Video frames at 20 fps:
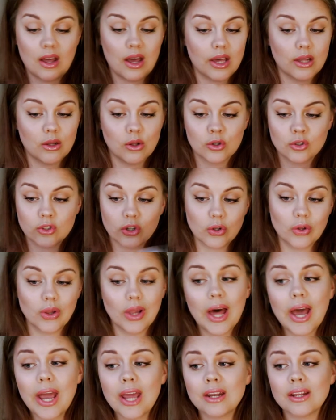I looked
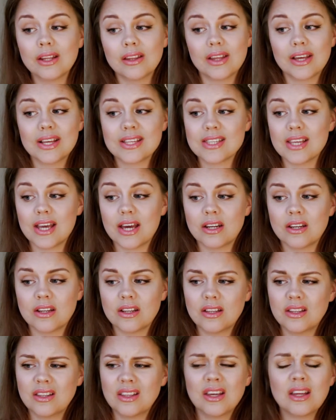online and they said,
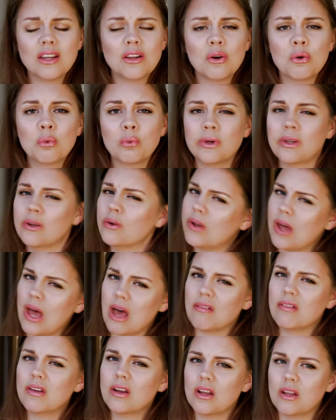yeah, no, we don't
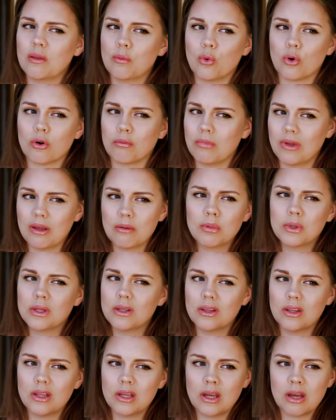have it anymore.
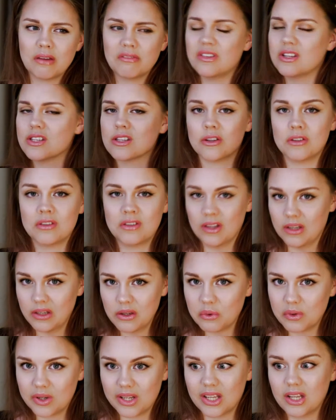Maybe they have
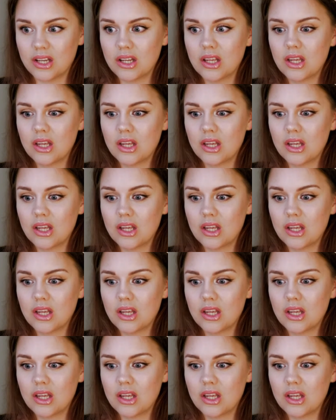discontinued it.